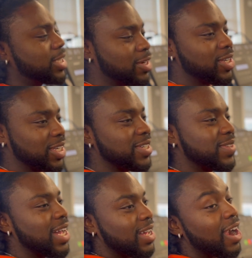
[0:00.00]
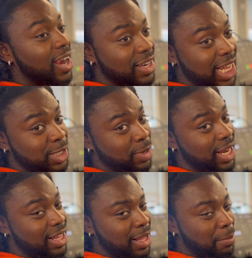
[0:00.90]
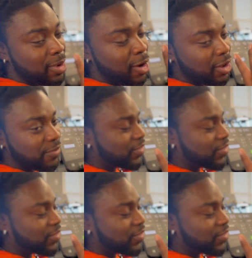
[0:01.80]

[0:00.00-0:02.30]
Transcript: Still good. All right, next one I'm calling